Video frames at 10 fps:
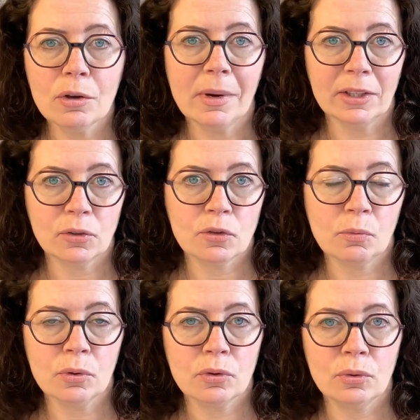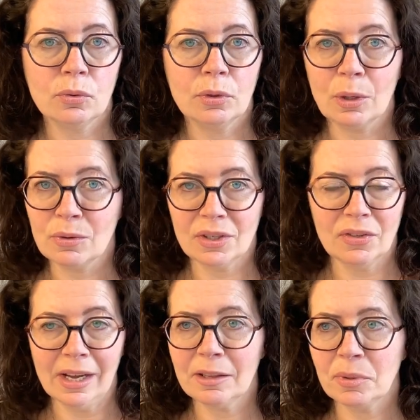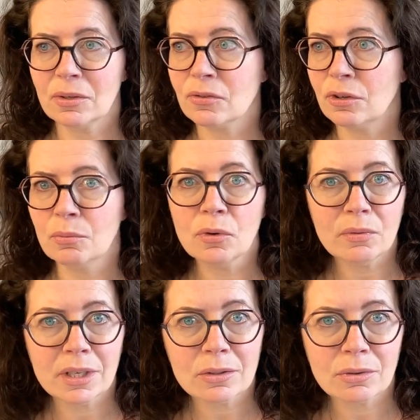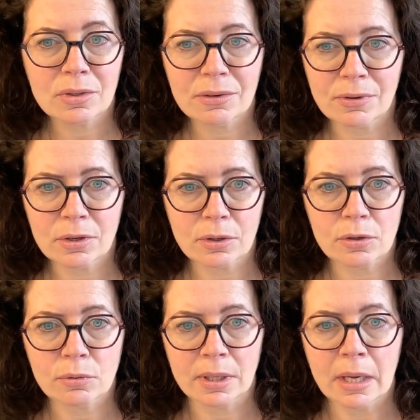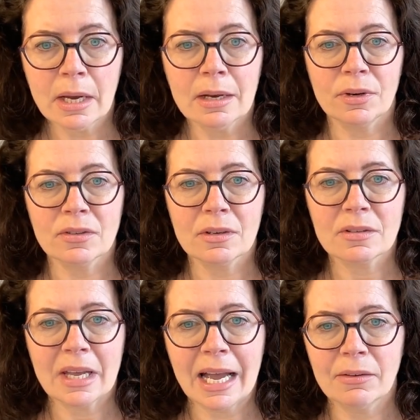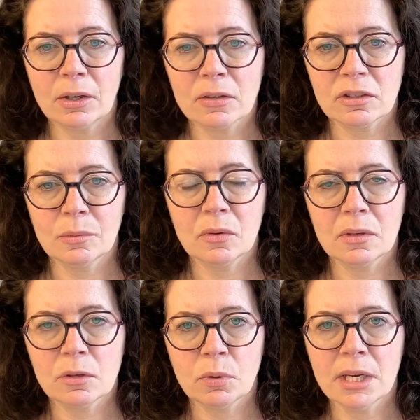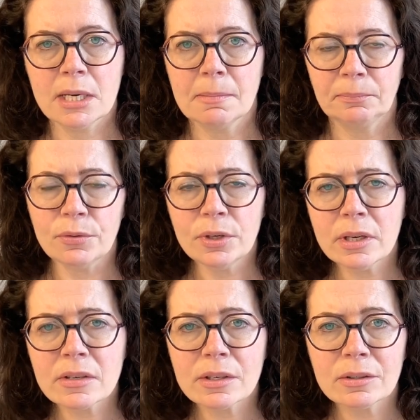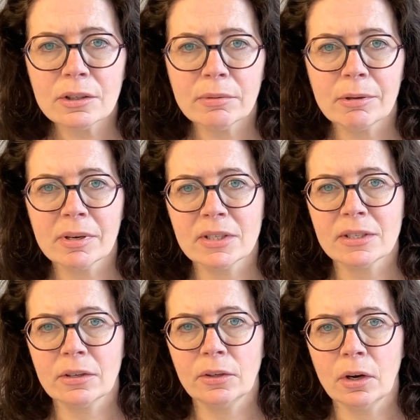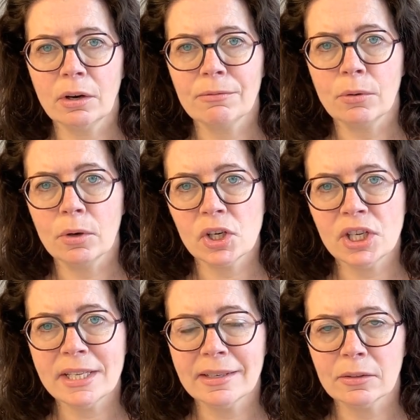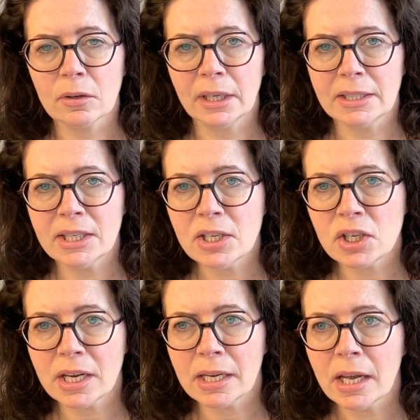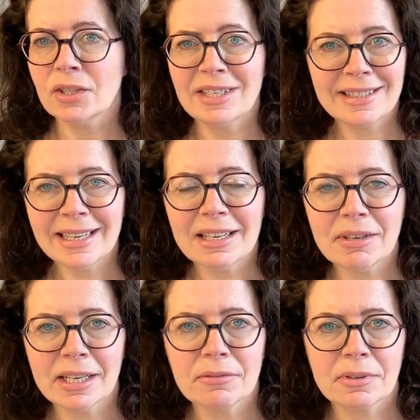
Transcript: you might just want to close it down because you're moving to a different country. For instance, I had a customer this week. A few years ago we registered her for a gîte and online teaching. She's still living in